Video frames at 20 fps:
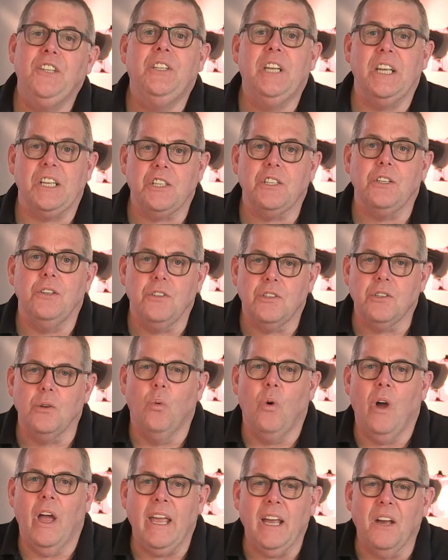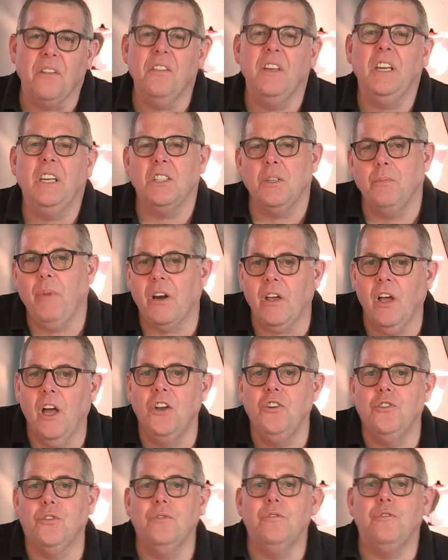distance away. I think it's about
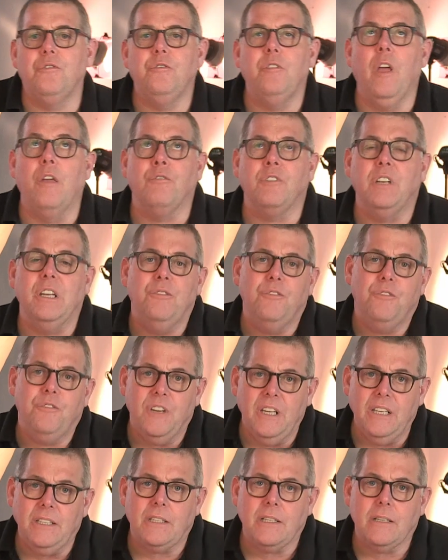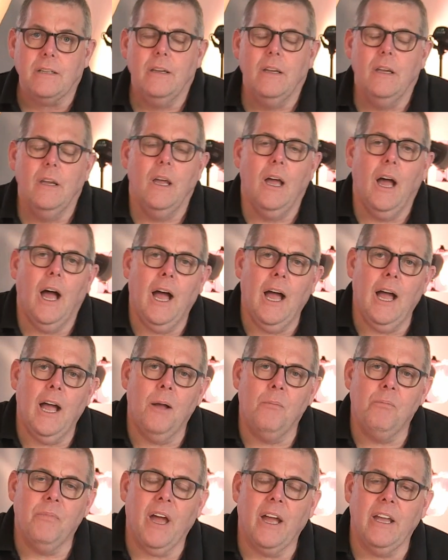150 feet
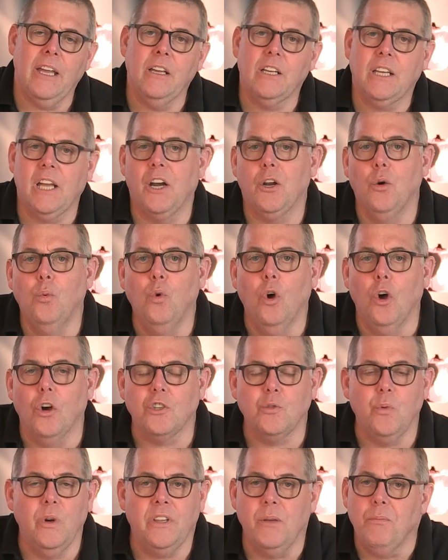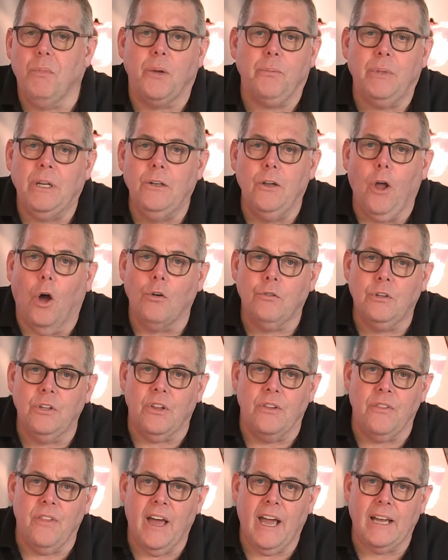that it kind of works with. It might be longer
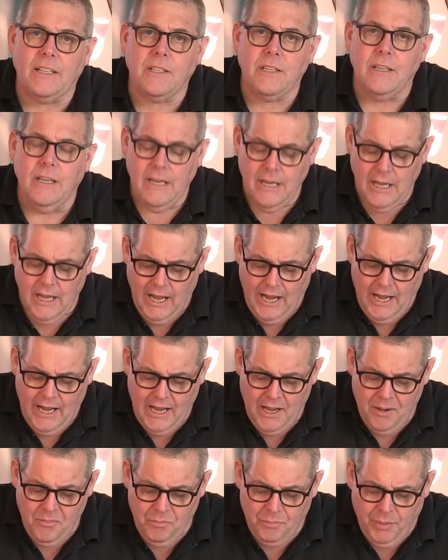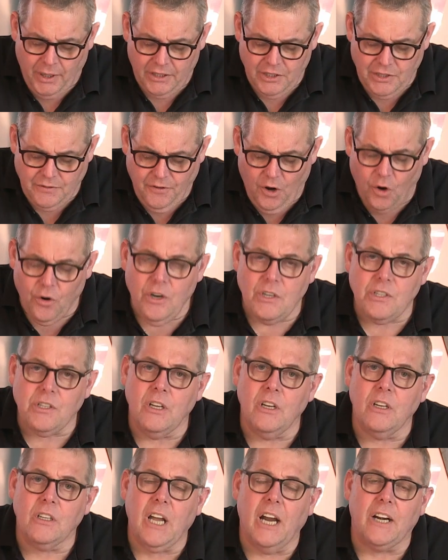than that. But as far as
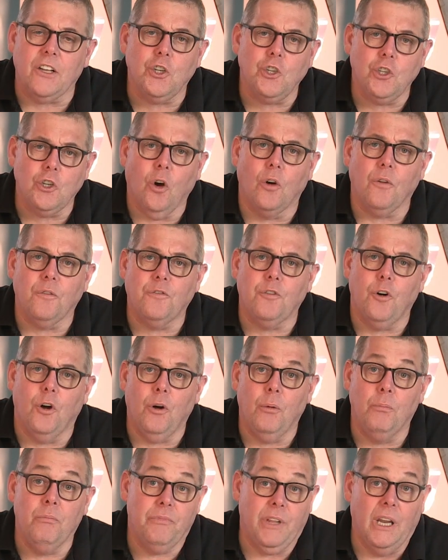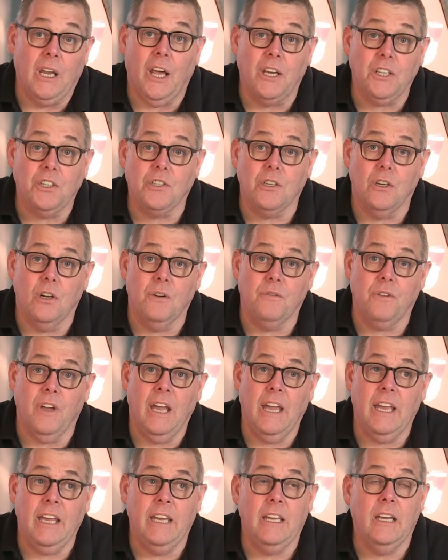the kind of shot from the likes of
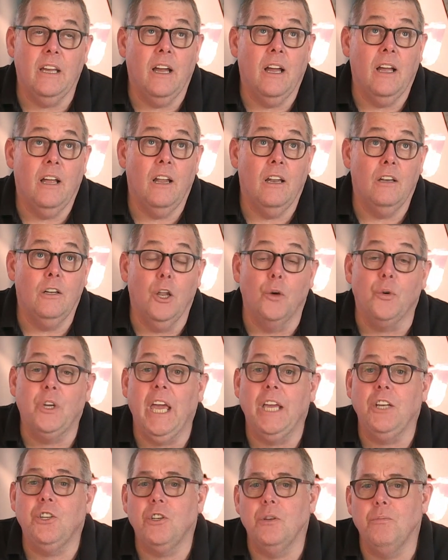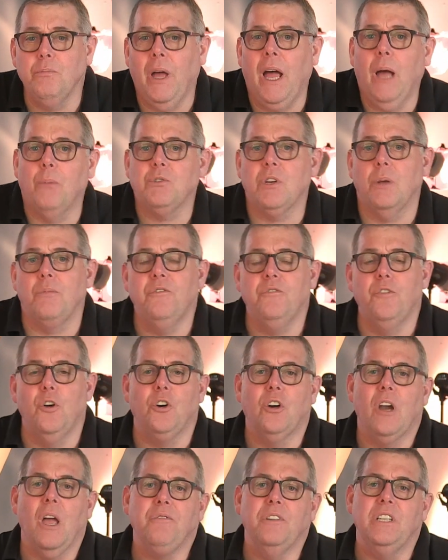a location, perhaps I'm
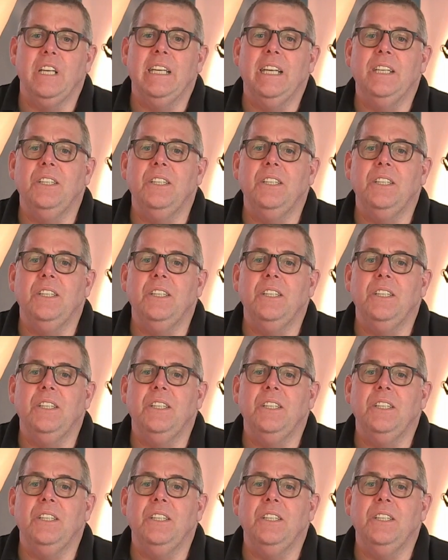photographing an